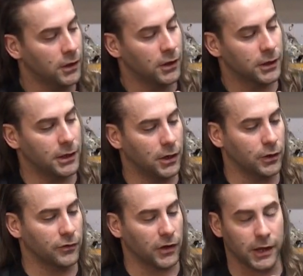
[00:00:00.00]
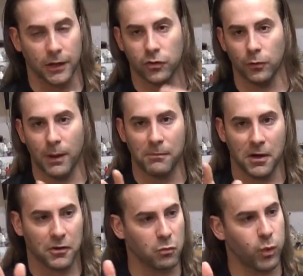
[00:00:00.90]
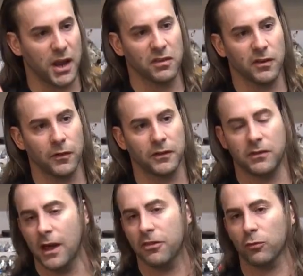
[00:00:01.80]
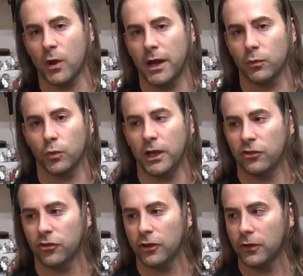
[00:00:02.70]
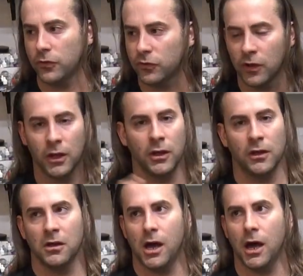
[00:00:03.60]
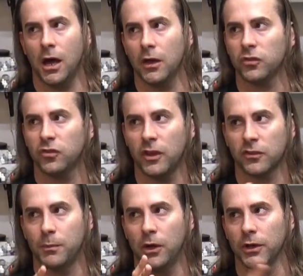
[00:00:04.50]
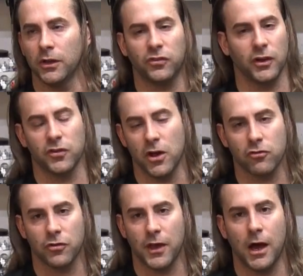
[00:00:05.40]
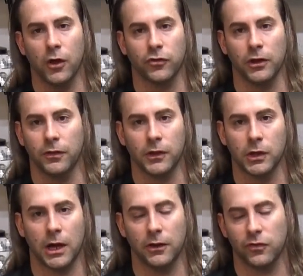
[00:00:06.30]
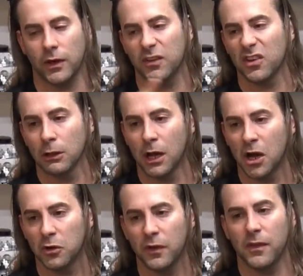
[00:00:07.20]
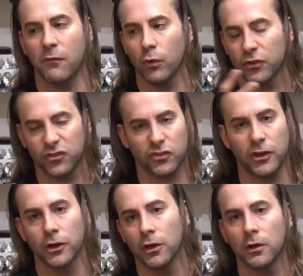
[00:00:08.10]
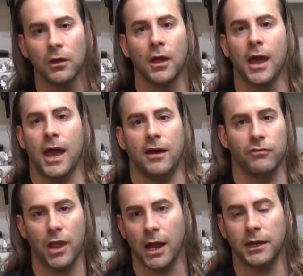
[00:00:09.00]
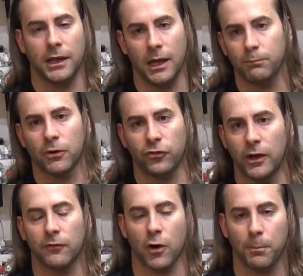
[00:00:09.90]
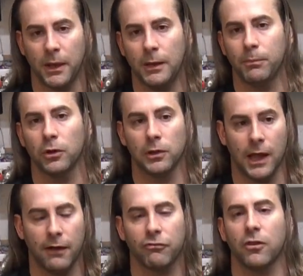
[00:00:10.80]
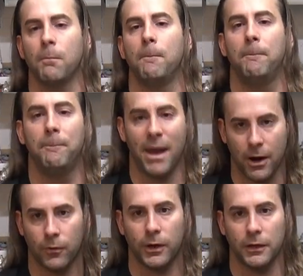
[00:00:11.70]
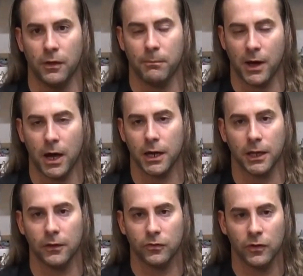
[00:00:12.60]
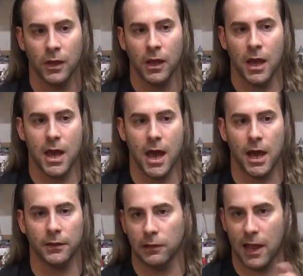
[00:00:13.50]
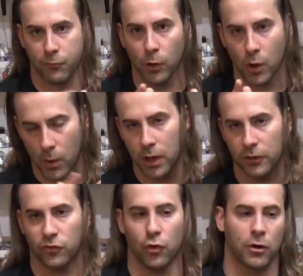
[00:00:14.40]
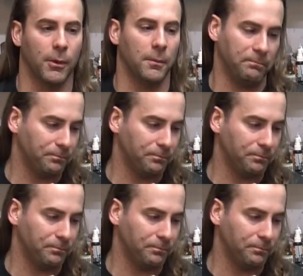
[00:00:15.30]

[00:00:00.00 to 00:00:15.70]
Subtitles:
You know, and it's like I told my mother, wait until the death rate reaches 6,600,000 in the United States alone, and then we'll still have 98% of our people left to bury the bodies, and life will go on as normal.